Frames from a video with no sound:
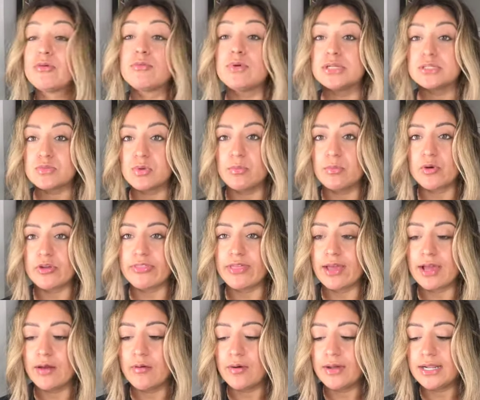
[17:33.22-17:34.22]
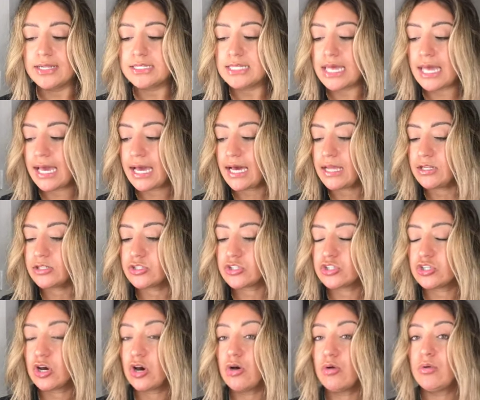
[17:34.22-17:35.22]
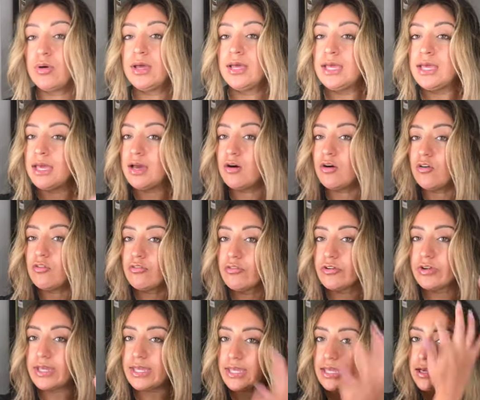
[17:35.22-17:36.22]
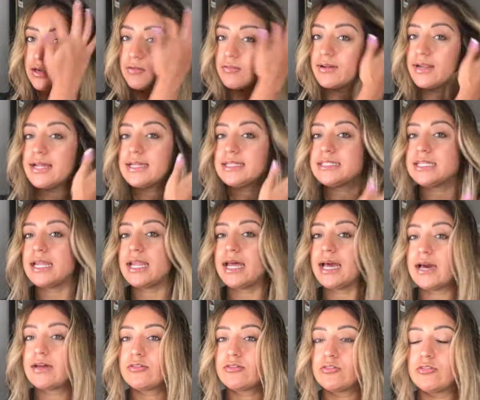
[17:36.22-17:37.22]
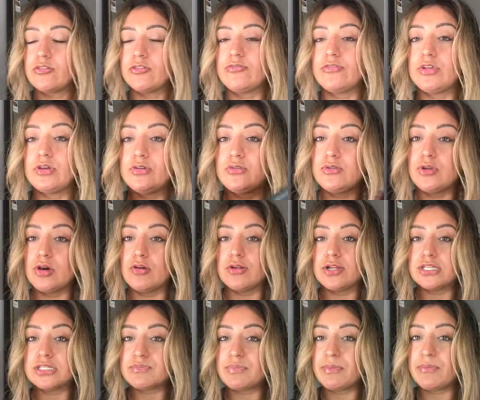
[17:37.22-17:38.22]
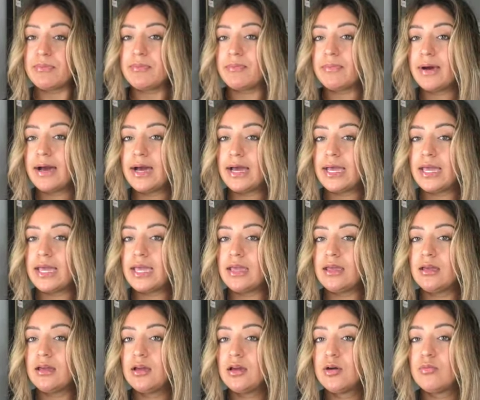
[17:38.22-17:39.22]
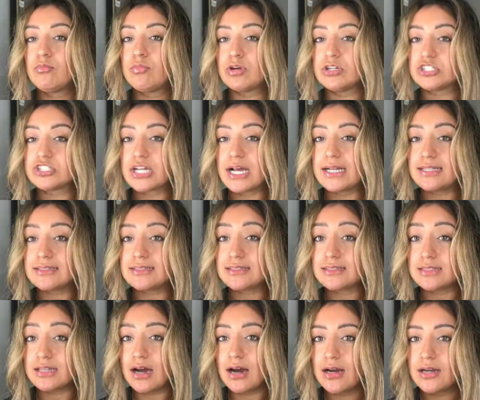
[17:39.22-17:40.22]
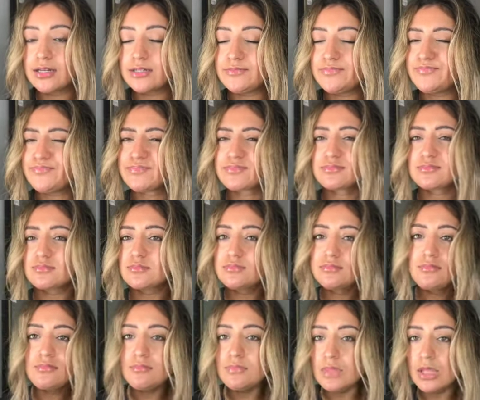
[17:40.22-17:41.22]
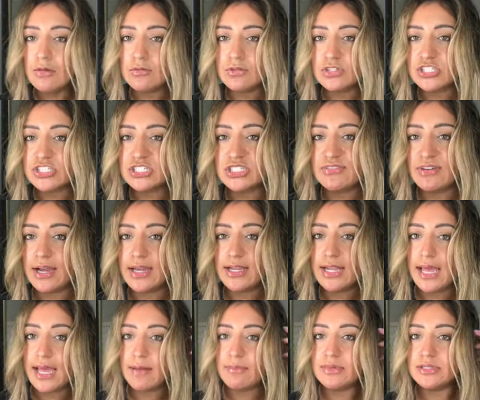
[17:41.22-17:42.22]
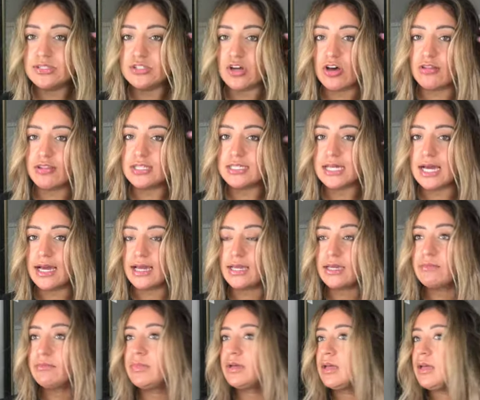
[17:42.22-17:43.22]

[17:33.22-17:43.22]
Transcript: was one more thing I wanted to add. So over here when I did it, I don't know if you noticed, but my brush got stuck, which is fine. It happens all the time.